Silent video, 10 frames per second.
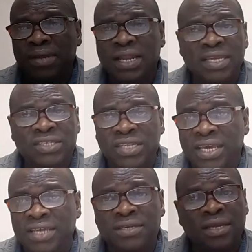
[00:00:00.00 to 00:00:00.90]
listing
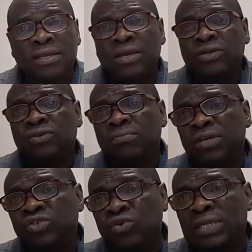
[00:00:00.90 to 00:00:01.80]
agent to
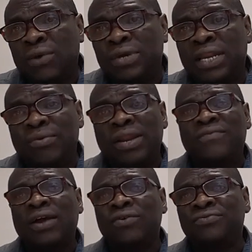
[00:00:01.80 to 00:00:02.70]
make sure that we get a
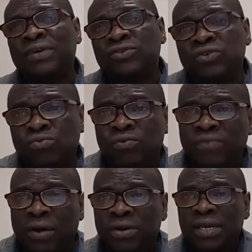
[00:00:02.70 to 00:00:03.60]
ratified contract to move
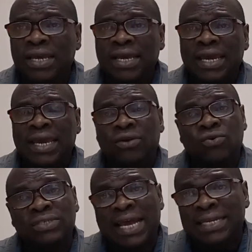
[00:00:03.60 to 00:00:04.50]
forward and
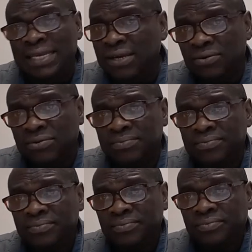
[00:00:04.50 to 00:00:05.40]
close that deal.
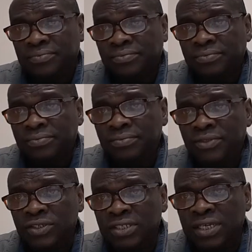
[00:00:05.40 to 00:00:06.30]

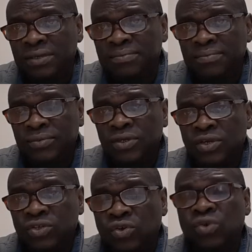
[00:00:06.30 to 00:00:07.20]
You see,
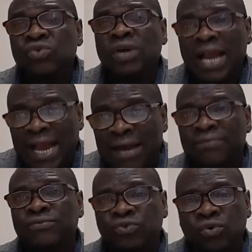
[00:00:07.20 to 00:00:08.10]
so you
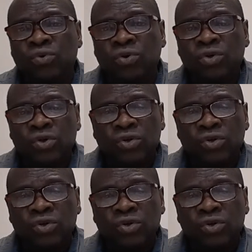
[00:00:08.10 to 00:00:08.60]
have to